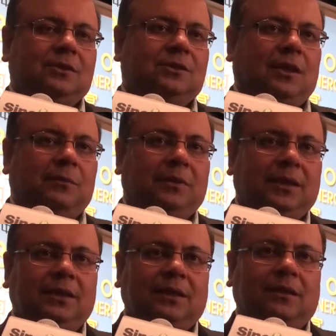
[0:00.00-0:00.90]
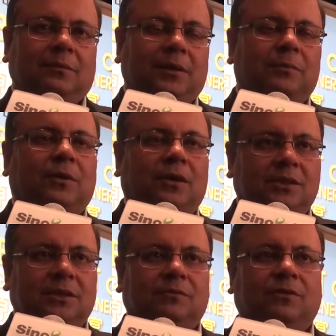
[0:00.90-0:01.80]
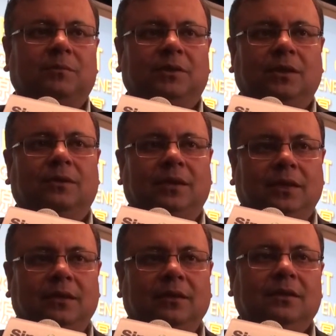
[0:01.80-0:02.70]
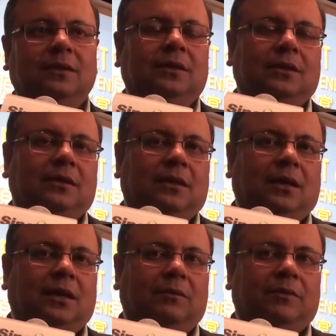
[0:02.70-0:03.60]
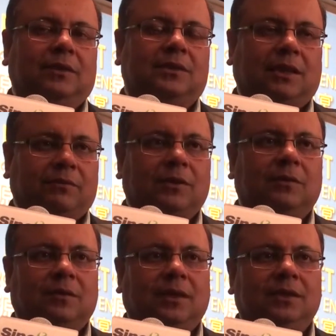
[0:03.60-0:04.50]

So I'm leading a big project from DOE with several